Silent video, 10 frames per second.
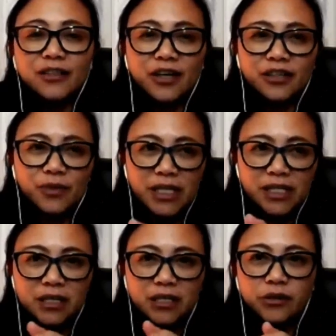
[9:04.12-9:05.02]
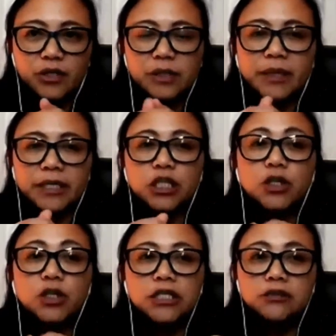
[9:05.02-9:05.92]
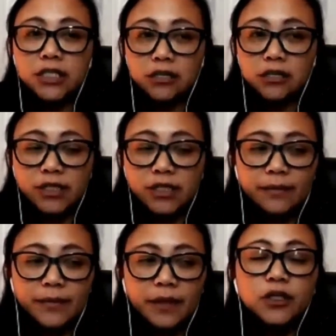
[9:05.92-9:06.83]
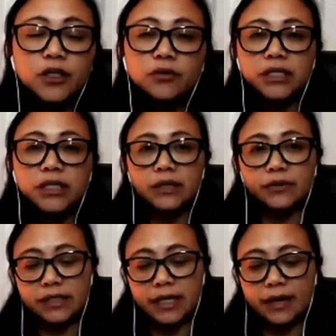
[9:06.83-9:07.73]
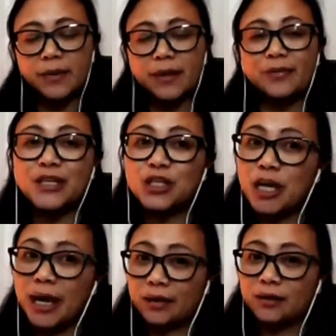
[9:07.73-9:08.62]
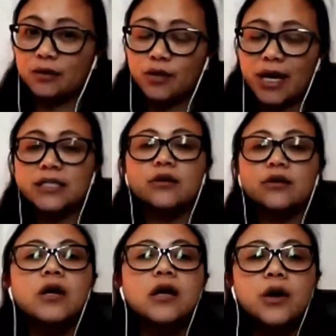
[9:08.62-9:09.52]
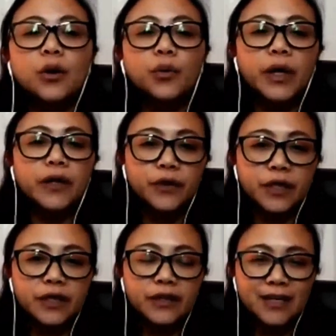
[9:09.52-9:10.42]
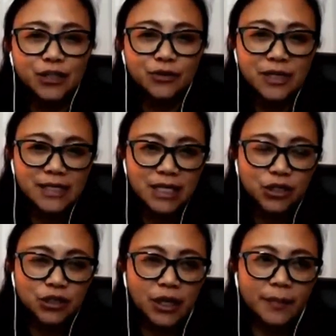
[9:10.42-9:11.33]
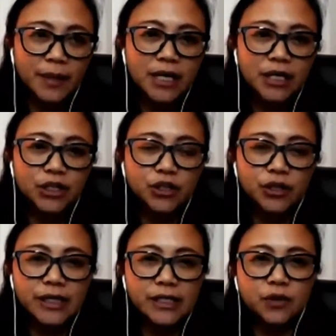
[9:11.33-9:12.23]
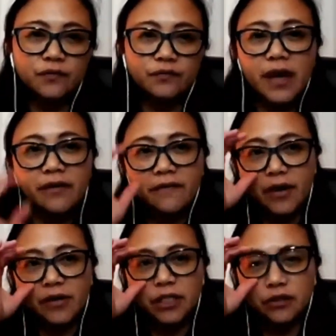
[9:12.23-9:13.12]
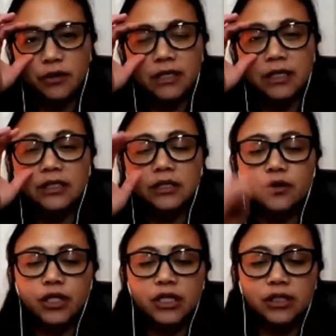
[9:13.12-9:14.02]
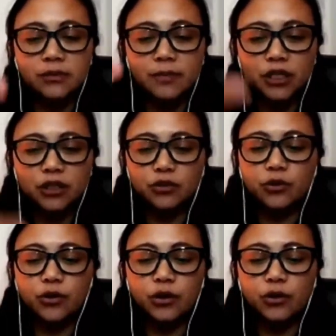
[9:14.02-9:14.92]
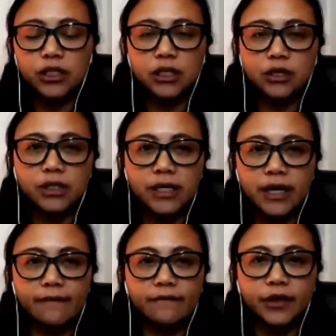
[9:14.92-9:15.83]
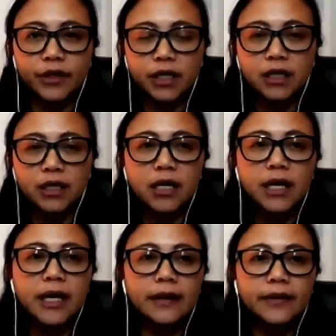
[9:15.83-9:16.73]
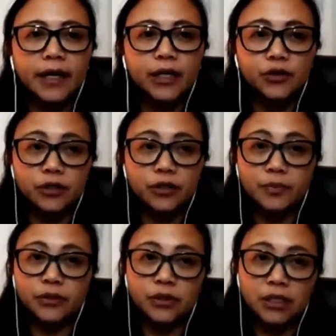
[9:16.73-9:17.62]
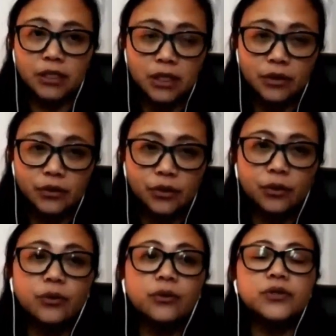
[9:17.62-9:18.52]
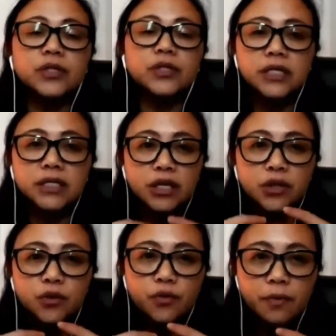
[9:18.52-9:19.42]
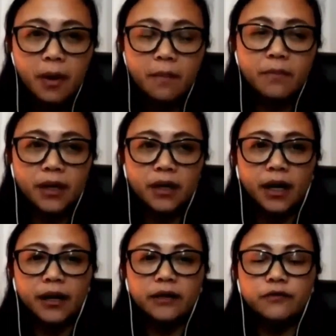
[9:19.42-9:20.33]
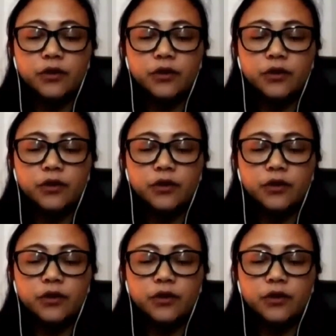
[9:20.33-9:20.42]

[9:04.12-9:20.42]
not really serious, but you need to disclose them. If you don't disclose them, they check. Okay, so with the naturalization application, it's very, very strict, and so you need to make sure you disclose everything that you're supposed to disclose, all those things that you remember. And if